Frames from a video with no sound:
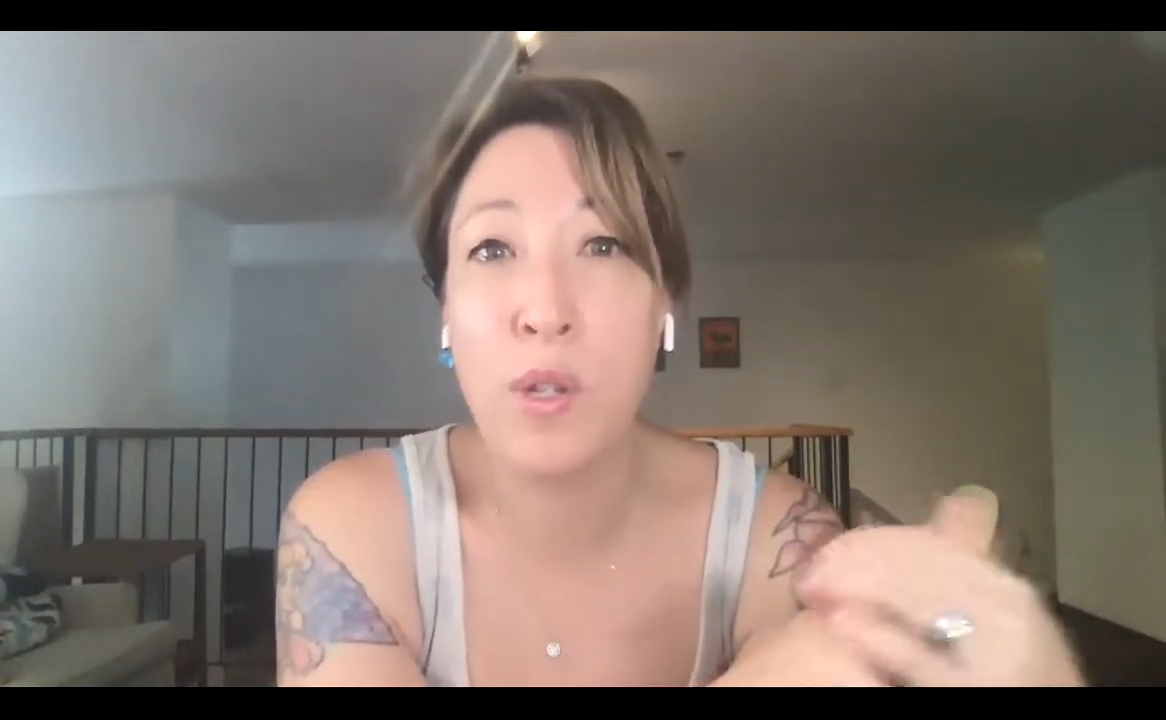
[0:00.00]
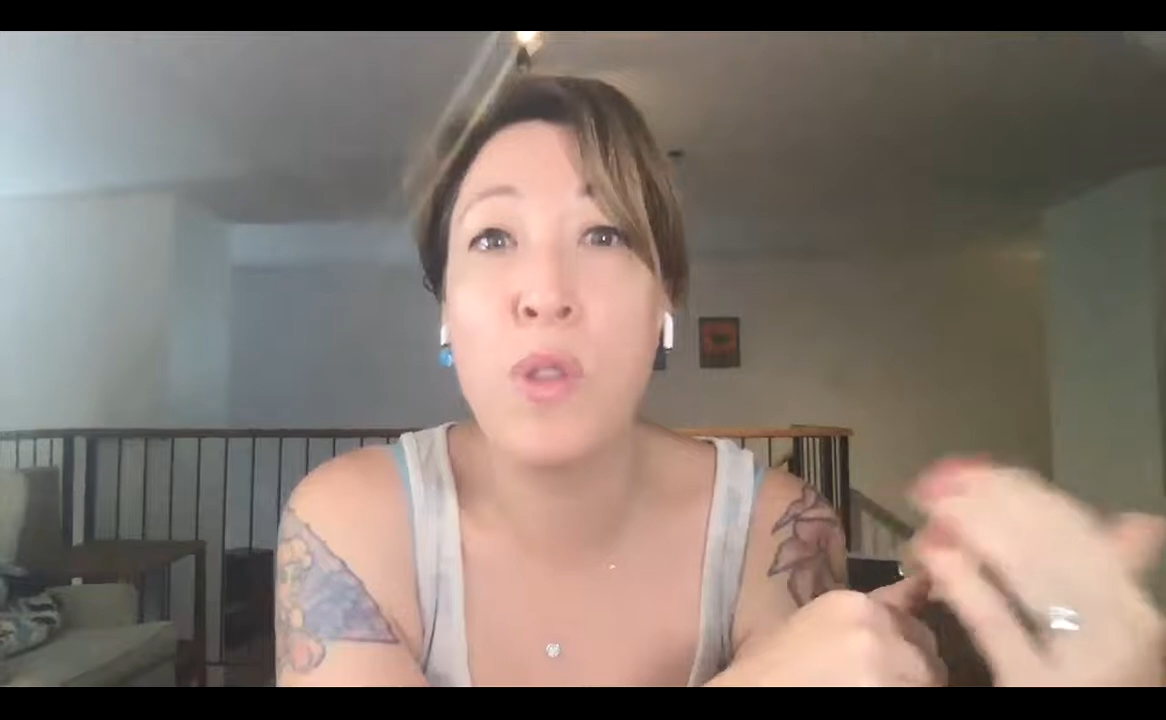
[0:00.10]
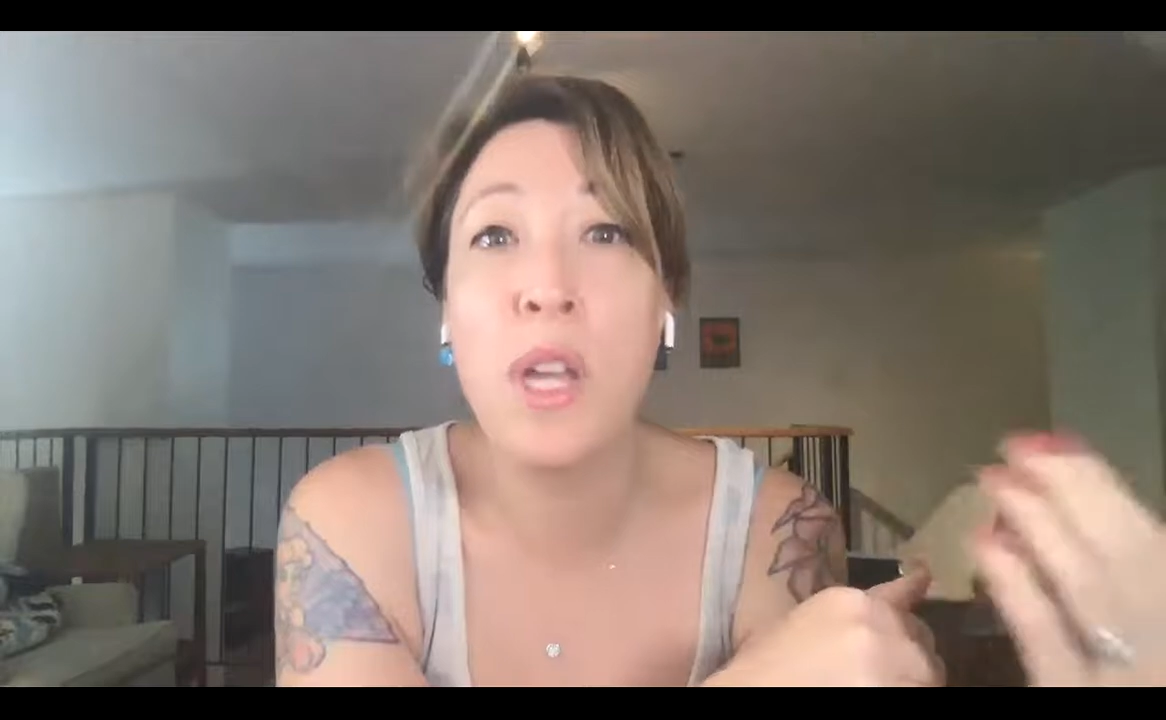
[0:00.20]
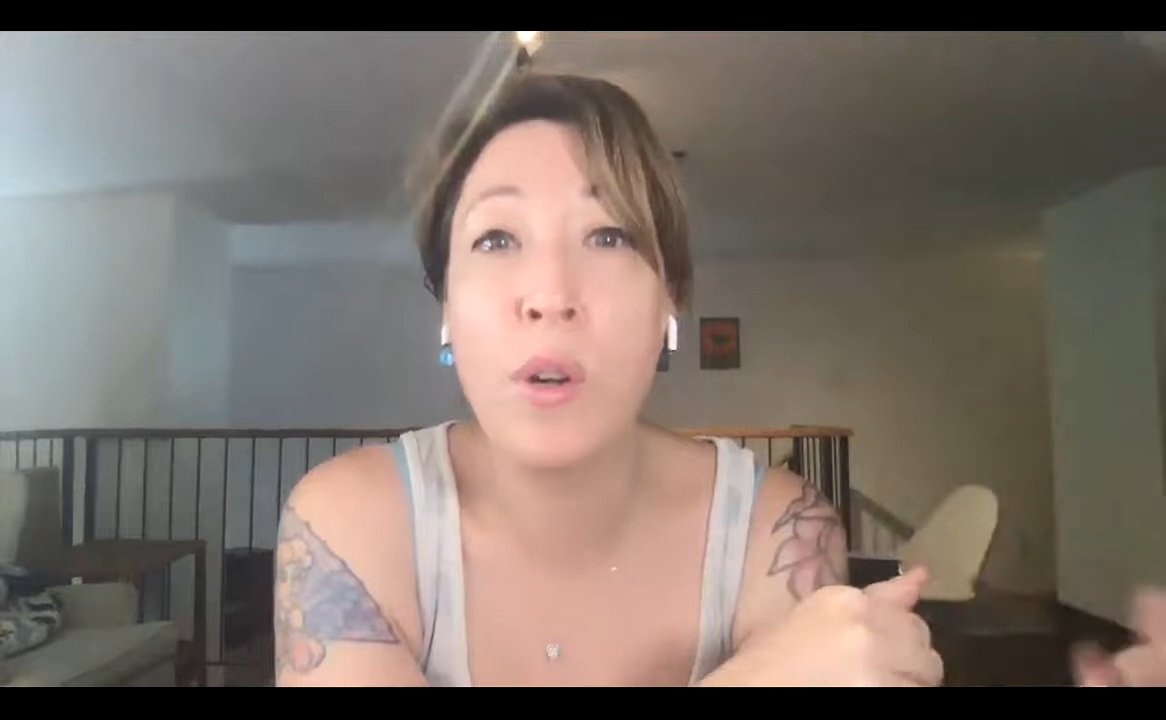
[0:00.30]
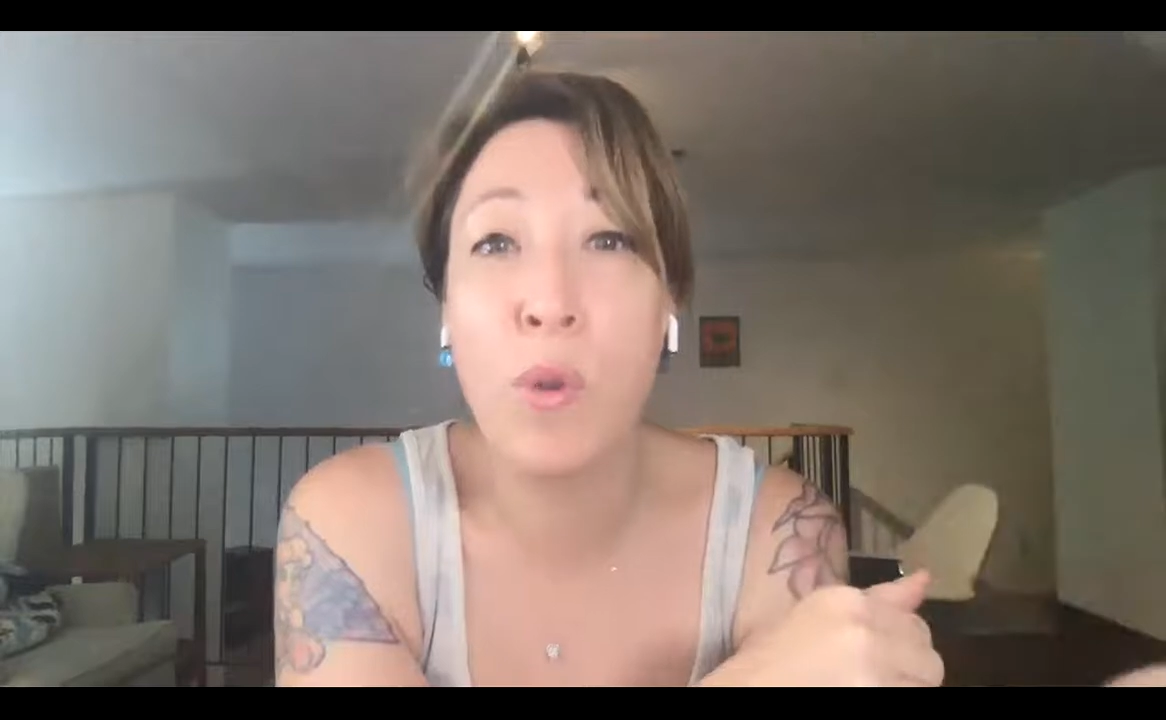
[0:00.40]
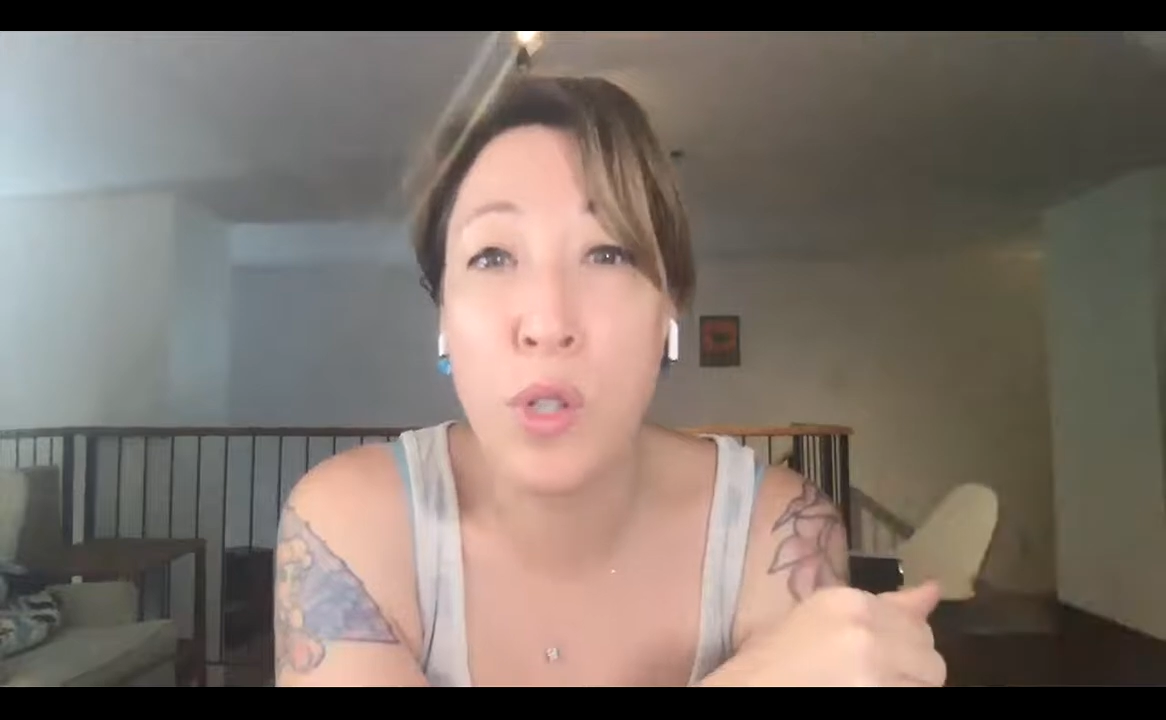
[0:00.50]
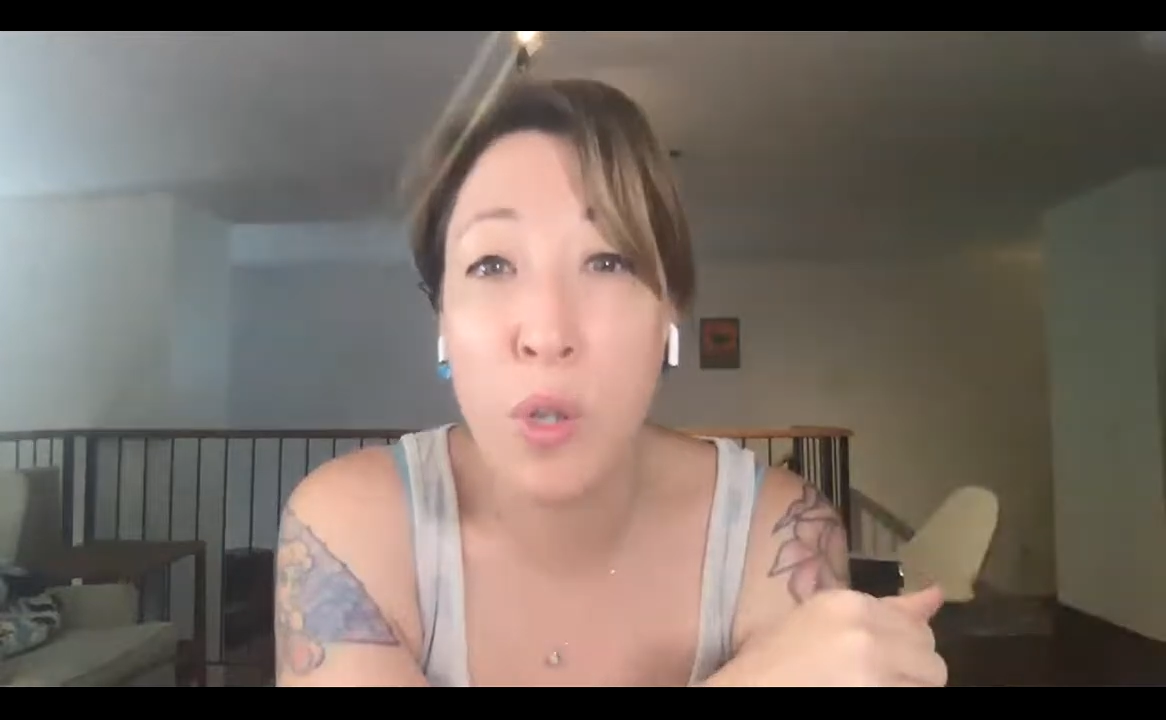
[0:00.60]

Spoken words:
So then, of course,